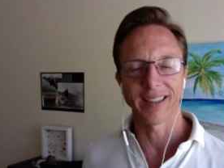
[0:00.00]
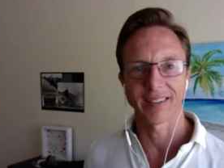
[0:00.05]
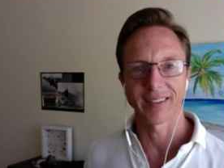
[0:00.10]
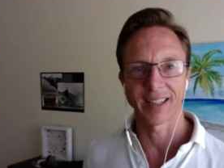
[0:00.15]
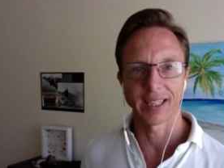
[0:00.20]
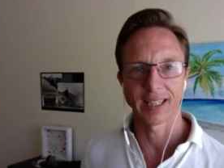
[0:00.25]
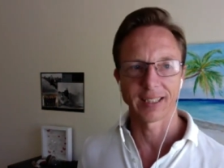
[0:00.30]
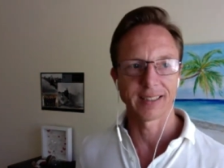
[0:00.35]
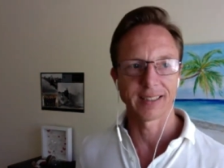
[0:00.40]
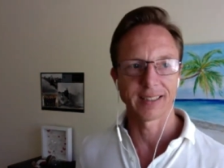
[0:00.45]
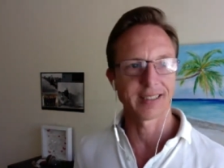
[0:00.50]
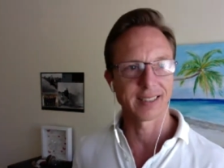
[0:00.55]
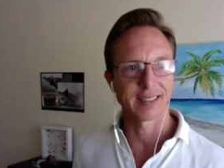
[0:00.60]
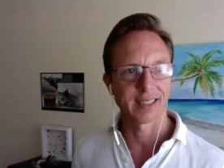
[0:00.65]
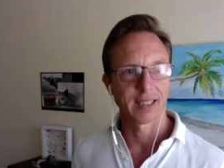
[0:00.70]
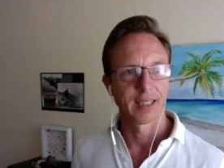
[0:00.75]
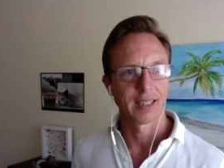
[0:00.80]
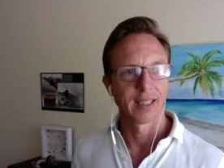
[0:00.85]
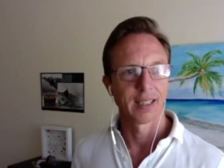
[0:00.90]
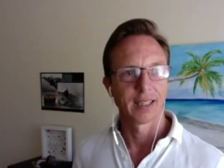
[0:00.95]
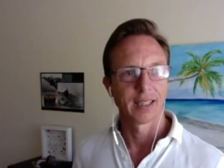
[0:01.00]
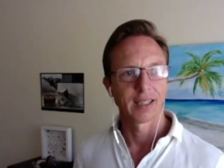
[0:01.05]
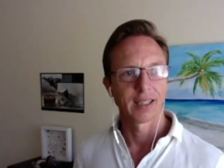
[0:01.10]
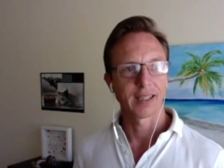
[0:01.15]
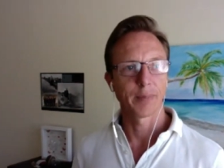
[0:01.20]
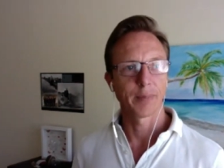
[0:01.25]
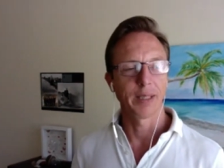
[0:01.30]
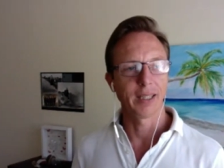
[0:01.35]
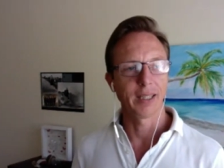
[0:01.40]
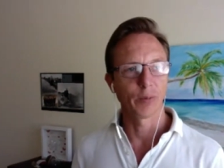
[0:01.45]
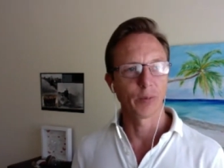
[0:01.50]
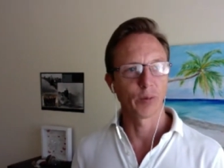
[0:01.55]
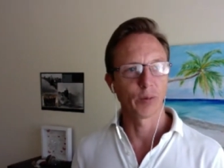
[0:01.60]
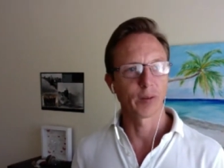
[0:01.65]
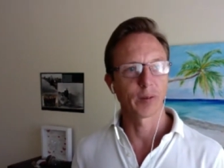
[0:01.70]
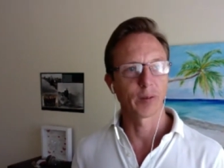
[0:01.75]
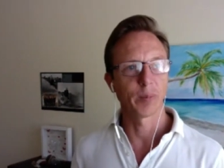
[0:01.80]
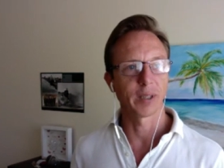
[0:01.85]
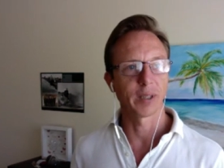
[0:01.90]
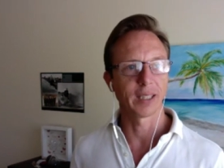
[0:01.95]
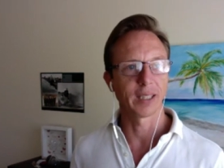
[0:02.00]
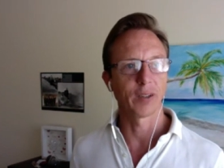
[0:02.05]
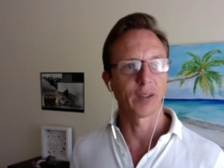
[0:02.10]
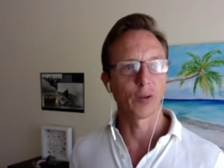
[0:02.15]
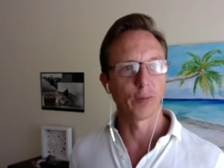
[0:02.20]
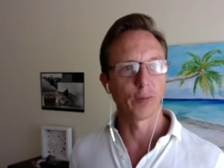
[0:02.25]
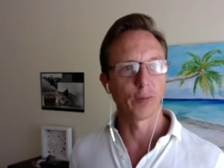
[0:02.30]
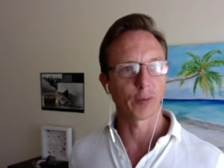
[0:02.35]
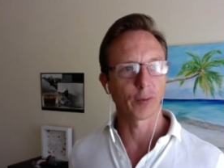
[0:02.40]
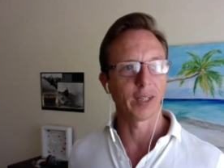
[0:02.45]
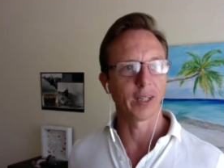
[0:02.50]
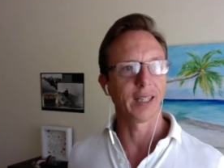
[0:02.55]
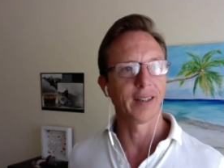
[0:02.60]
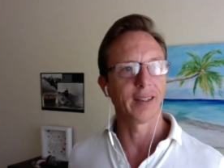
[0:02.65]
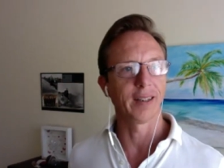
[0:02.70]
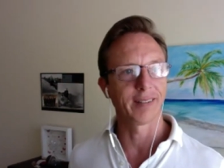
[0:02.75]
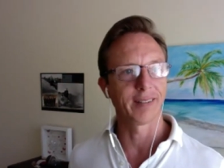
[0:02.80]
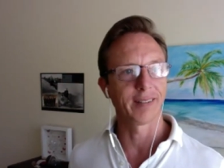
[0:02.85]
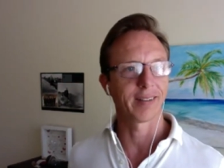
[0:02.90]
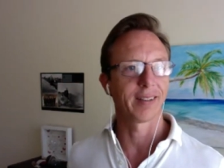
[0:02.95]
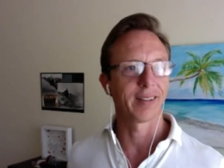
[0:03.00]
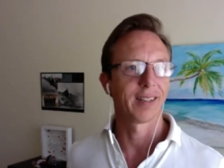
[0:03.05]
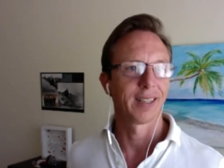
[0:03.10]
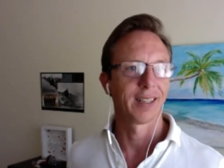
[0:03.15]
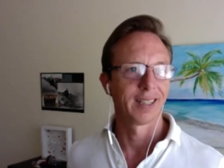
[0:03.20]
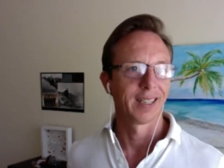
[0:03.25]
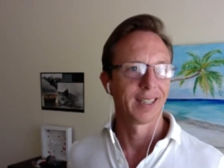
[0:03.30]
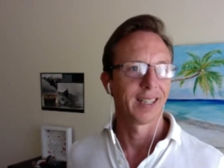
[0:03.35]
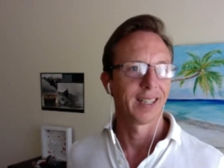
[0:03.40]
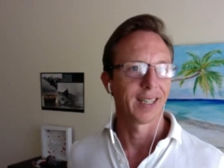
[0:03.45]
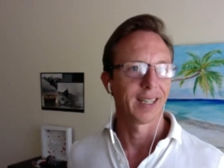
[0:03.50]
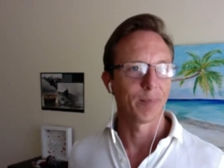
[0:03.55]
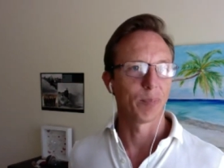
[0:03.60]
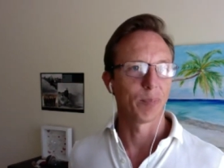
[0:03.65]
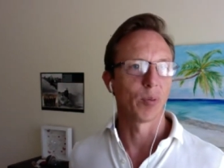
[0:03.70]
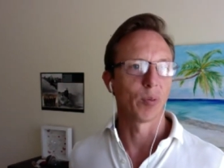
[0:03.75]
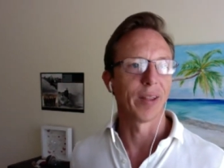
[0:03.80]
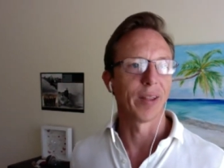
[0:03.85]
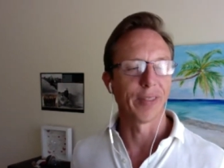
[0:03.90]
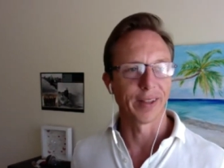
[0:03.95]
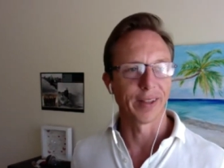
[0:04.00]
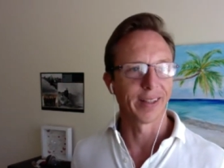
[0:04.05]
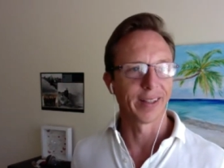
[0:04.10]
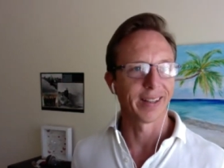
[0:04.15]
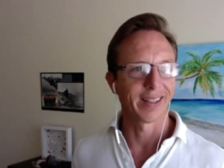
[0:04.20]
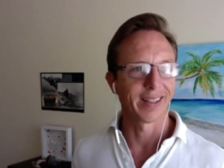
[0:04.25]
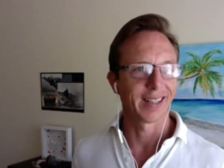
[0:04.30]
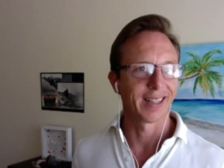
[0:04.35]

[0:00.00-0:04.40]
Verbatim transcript: And I'm here with my good friend and brother,